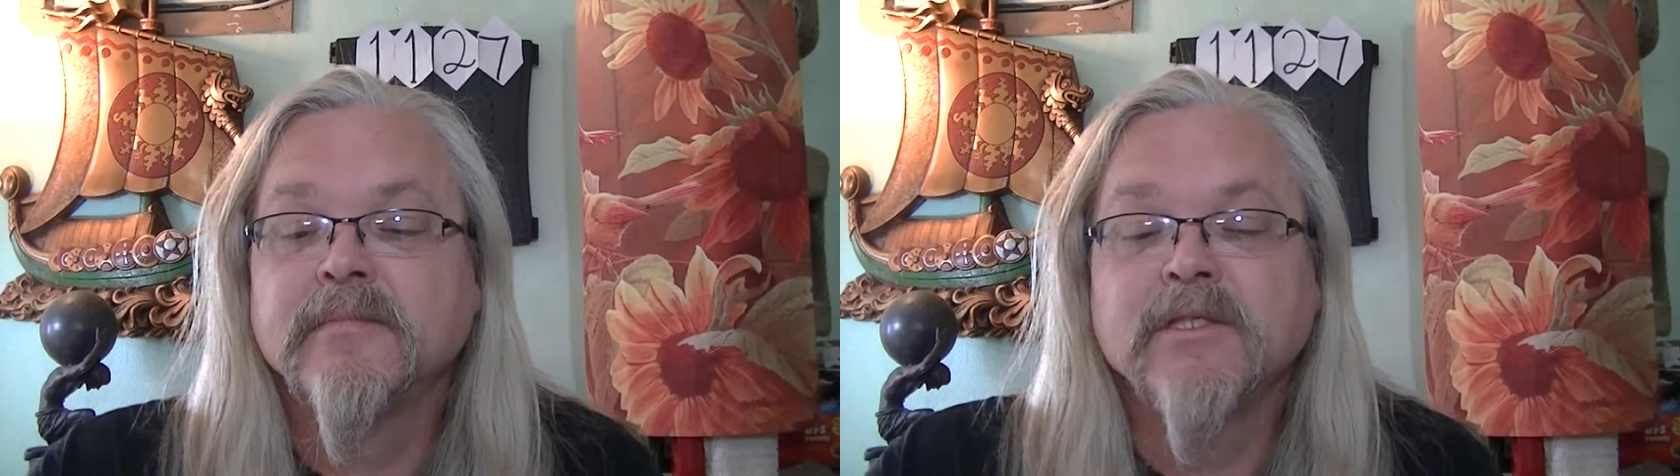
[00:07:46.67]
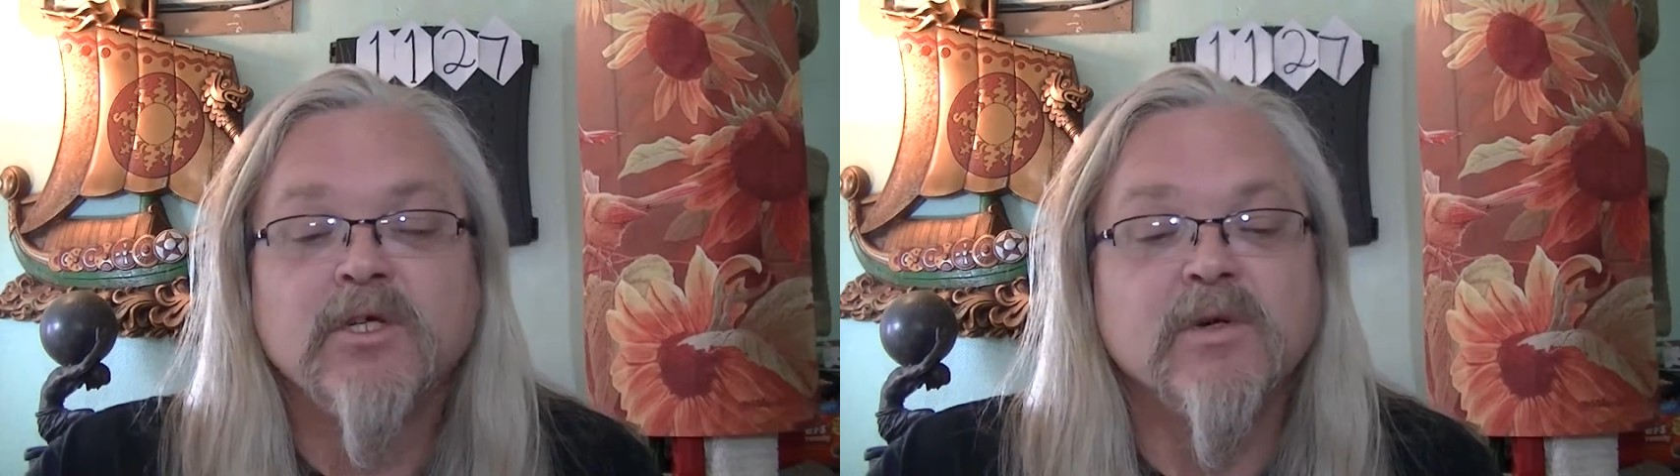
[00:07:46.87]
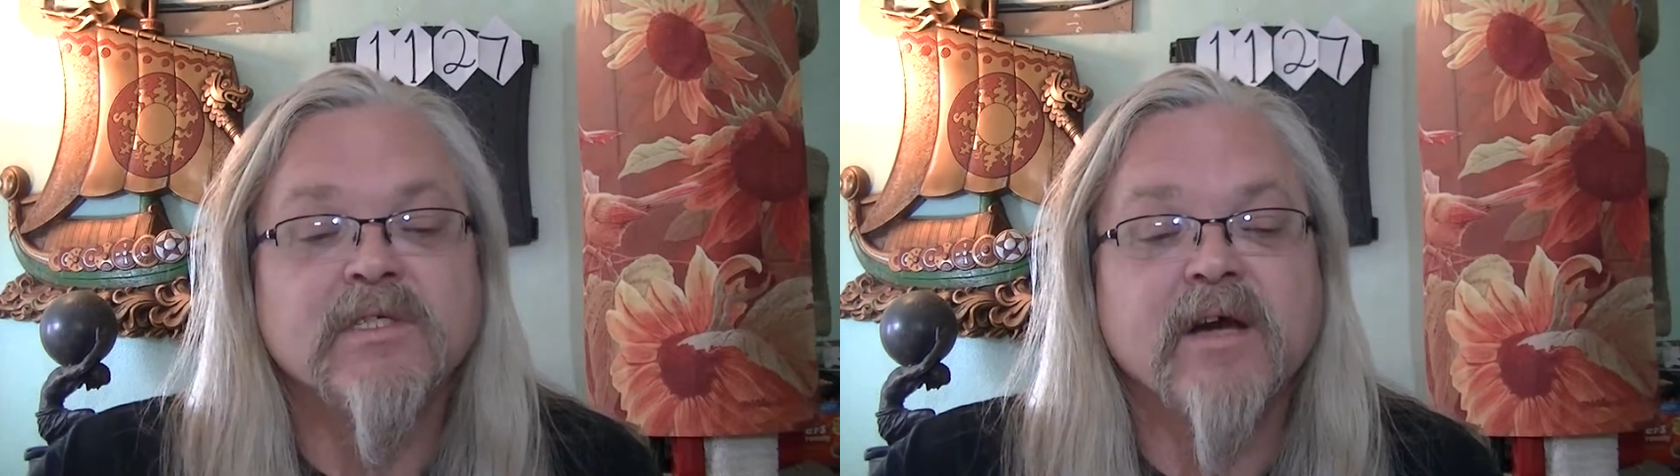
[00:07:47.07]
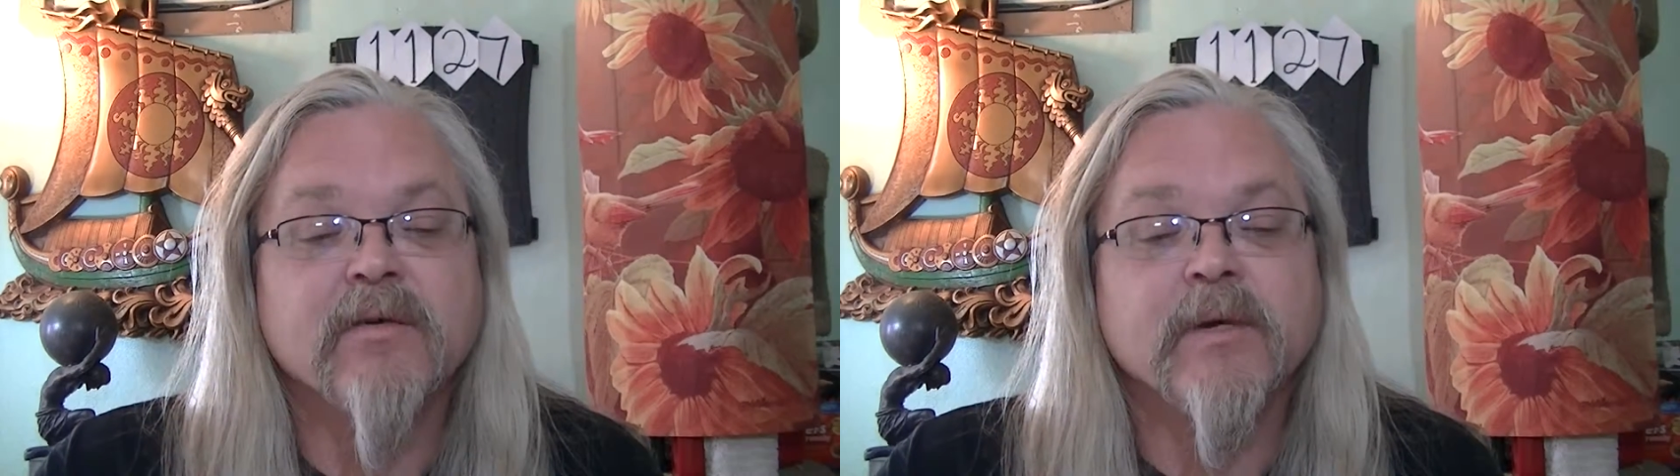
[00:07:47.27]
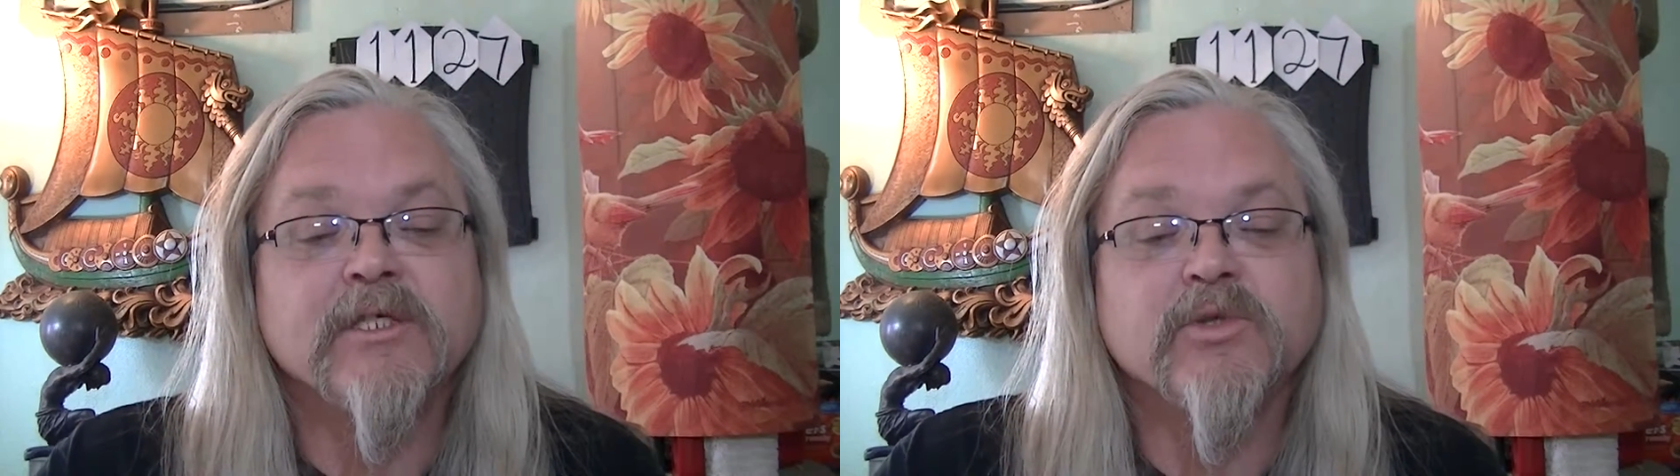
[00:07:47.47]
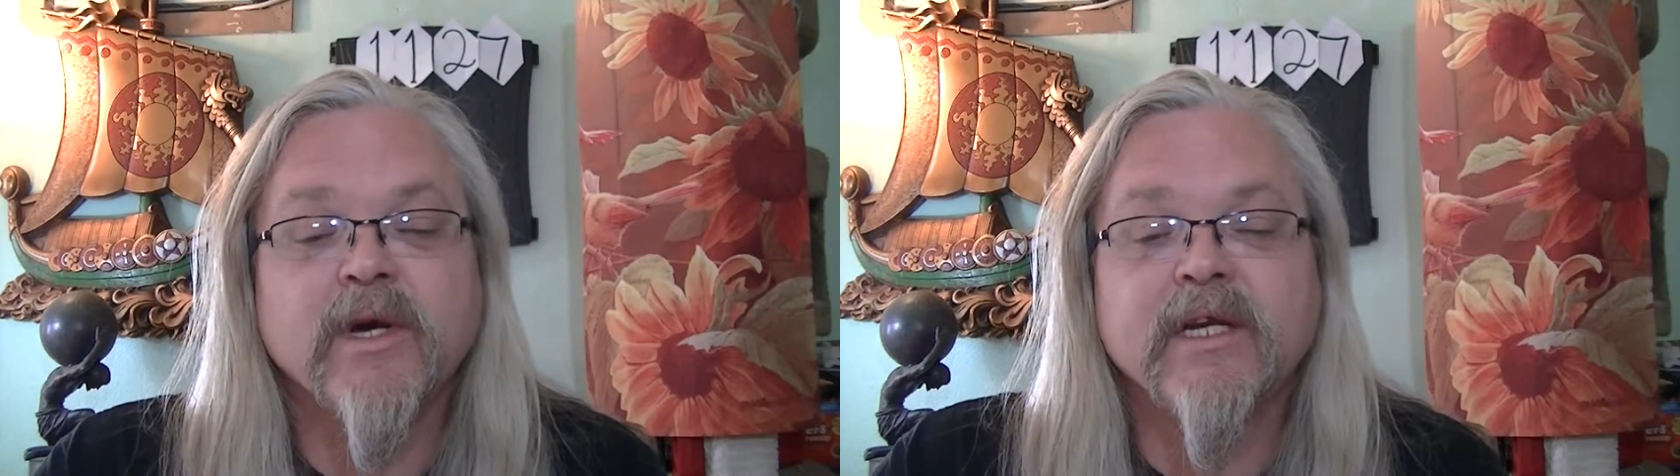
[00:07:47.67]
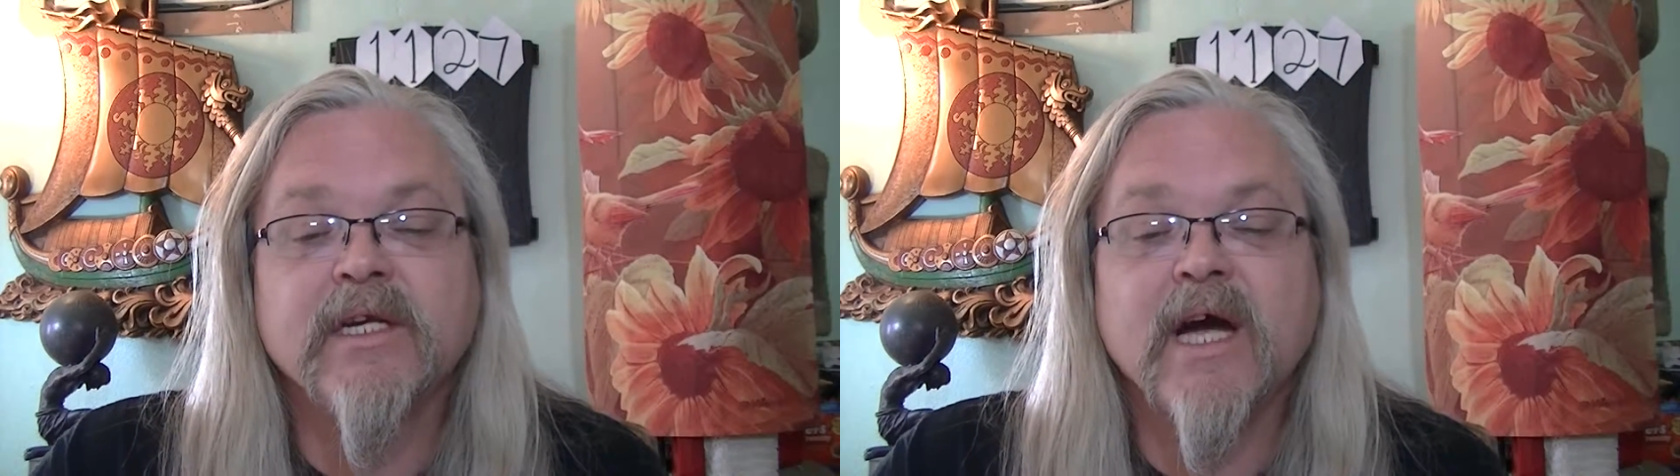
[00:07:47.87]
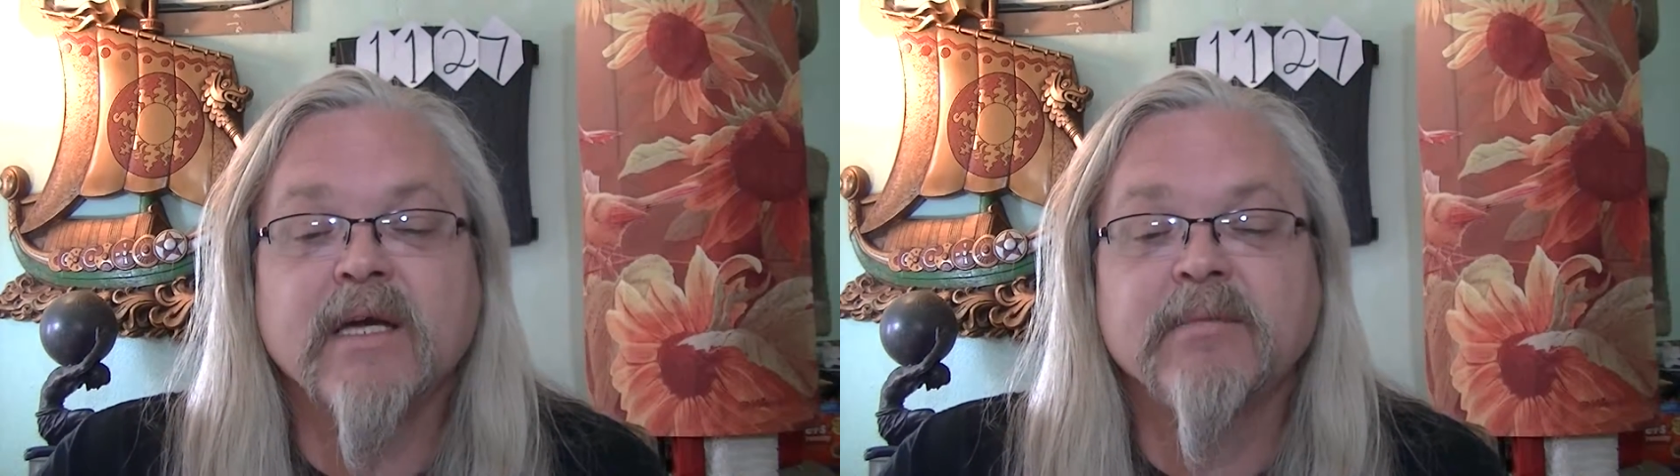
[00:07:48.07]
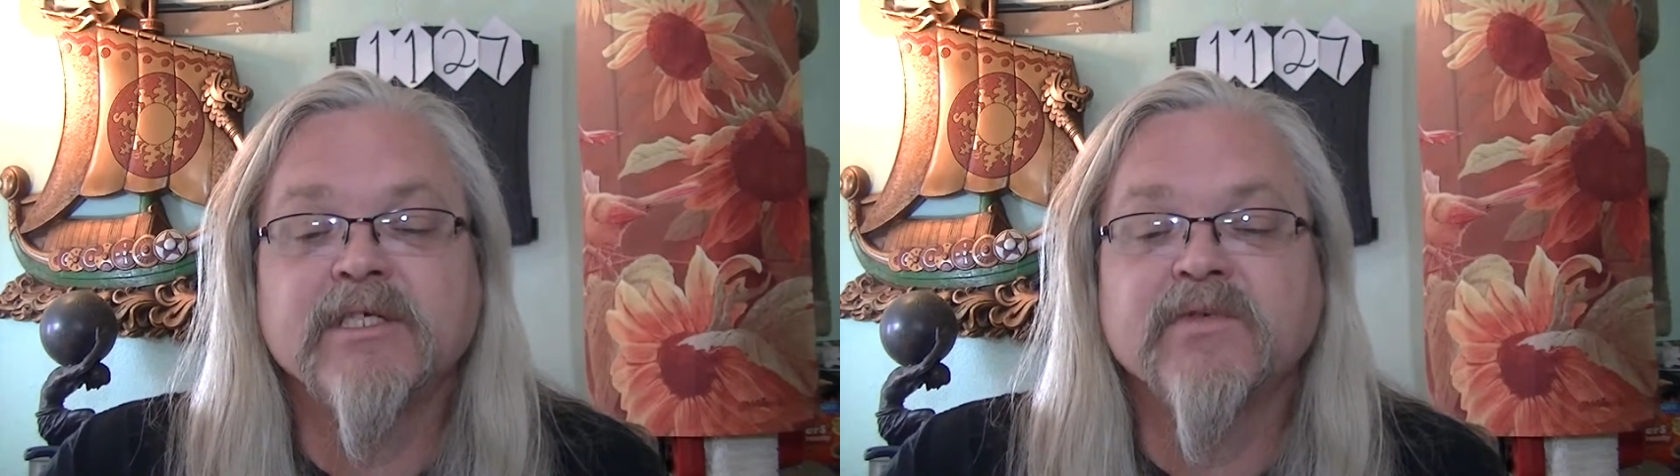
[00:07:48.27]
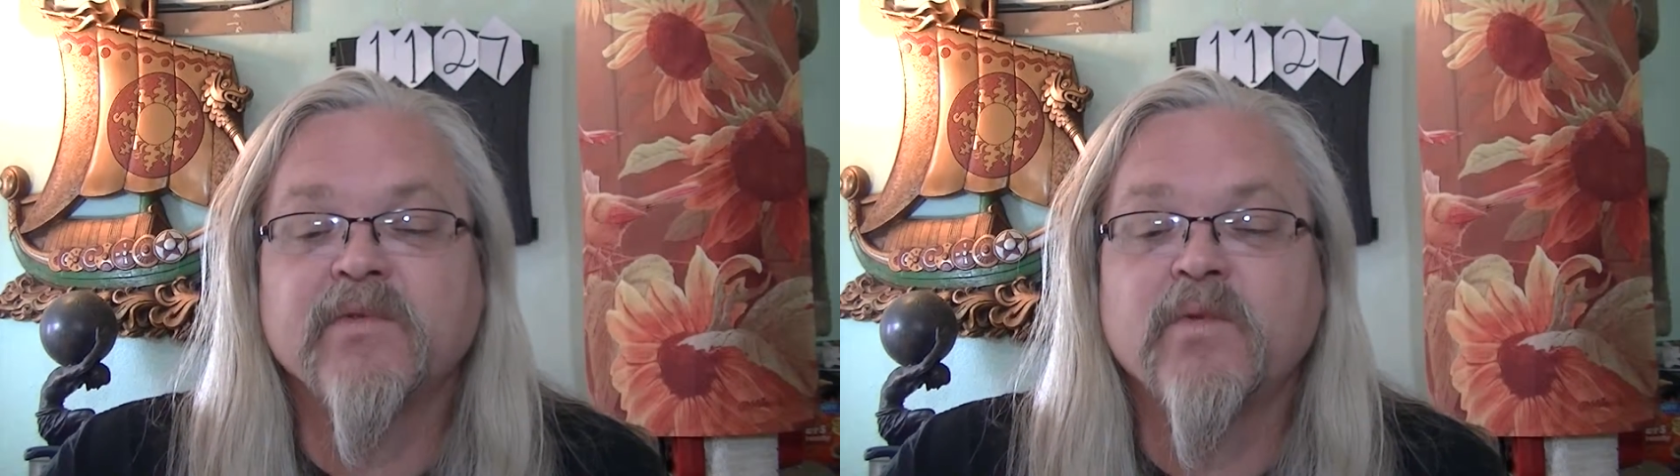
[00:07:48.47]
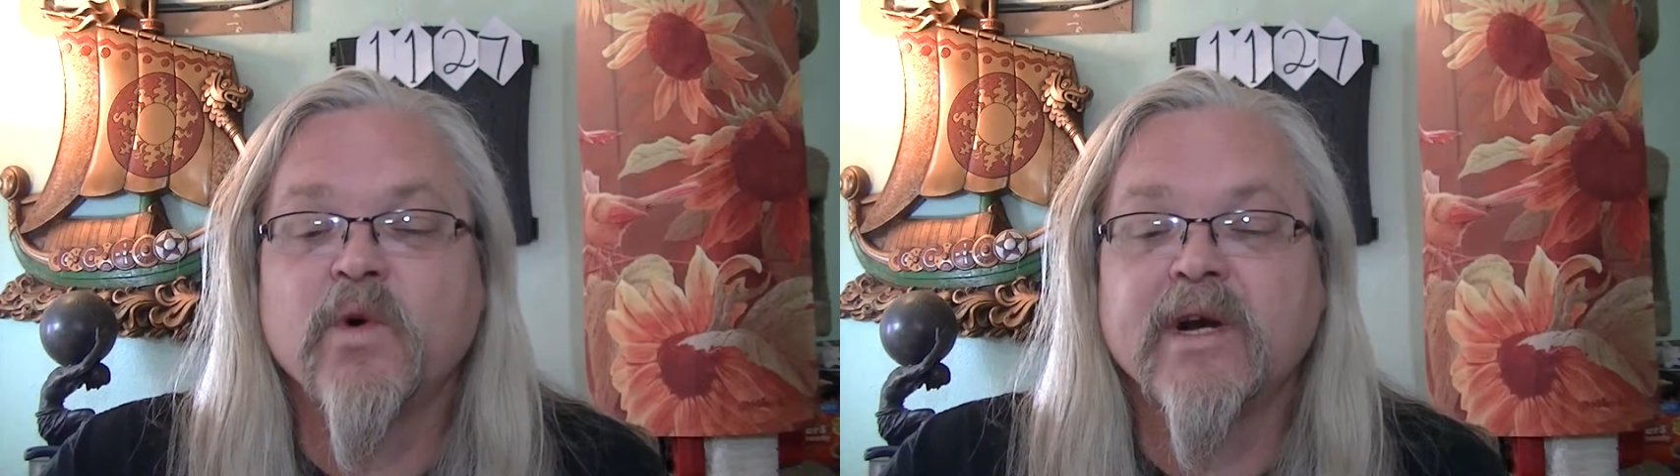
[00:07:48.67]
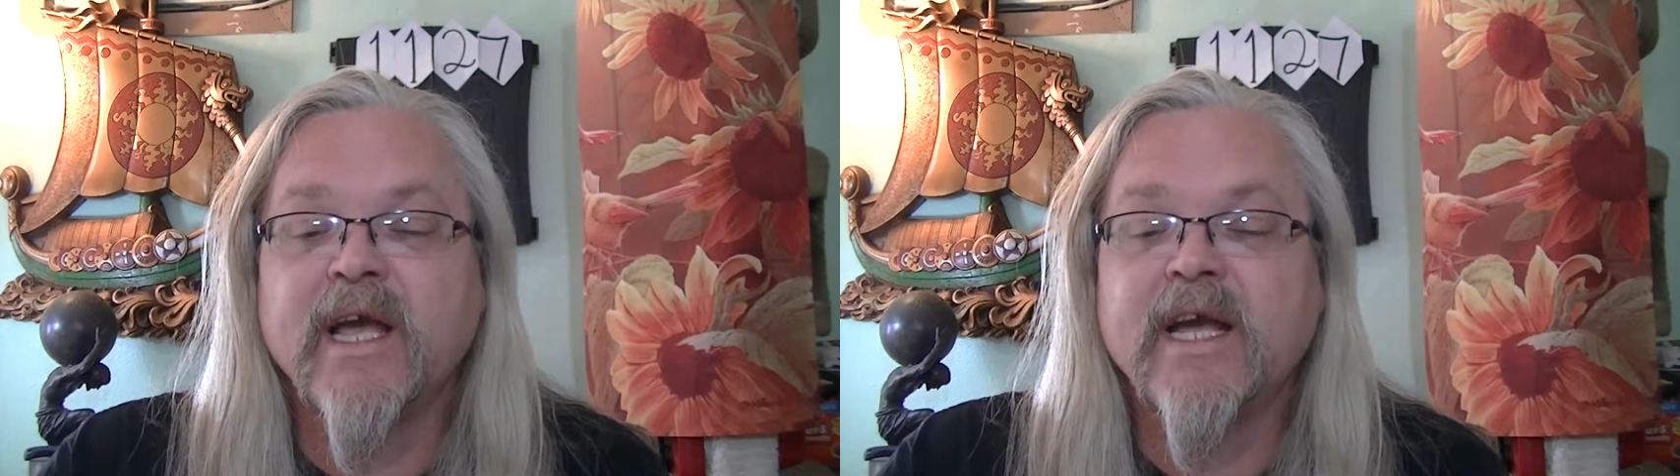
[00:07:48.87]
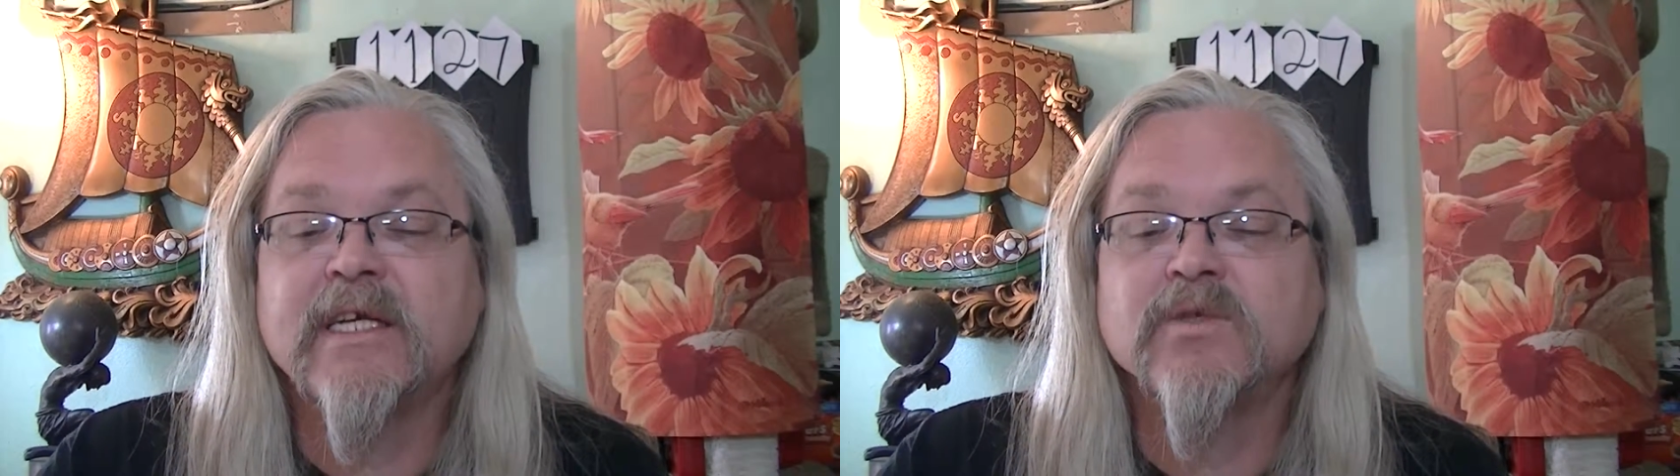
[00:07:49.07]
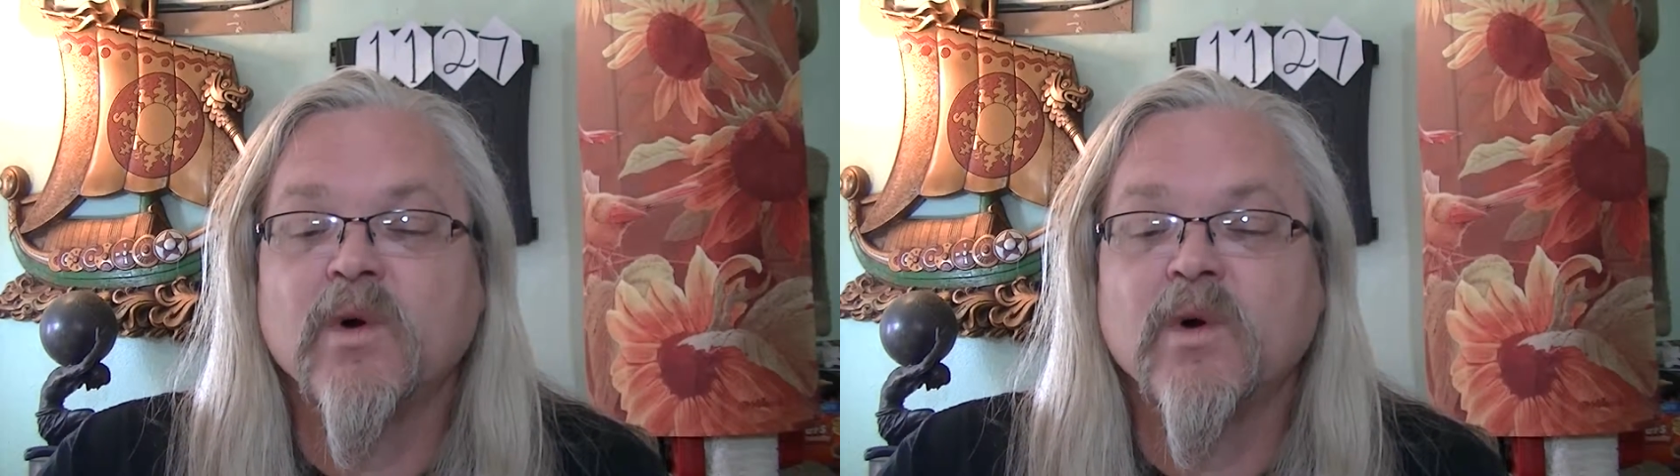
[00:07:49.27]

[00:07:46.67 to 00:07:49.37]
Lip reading: U.S. government shredded documents for 4 days